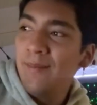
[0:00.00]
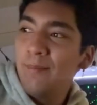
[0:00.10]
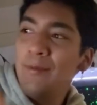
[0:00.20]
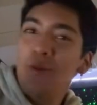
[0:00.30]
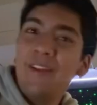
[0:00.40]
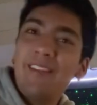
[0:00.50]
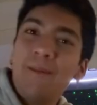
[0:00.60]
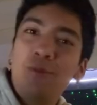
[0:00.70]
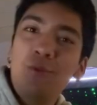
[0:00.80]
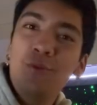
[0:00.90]
But you guys
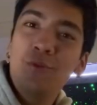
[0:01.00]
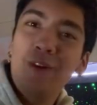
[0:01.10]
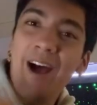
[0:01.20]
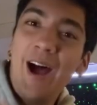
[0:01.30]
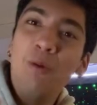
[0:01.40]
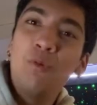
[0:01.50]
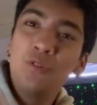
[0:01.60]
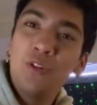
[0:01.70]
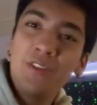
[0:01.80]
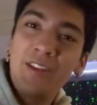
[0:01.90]
have to, I
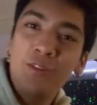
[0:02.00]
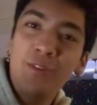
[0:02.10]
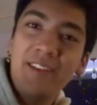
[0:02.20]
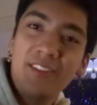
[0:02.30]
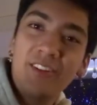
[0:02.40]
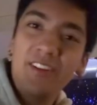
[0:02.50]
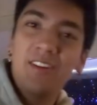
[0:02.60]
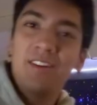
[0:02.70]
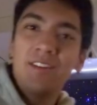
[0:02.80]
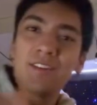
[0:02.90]
will know that you guys are
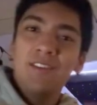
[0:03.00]
here.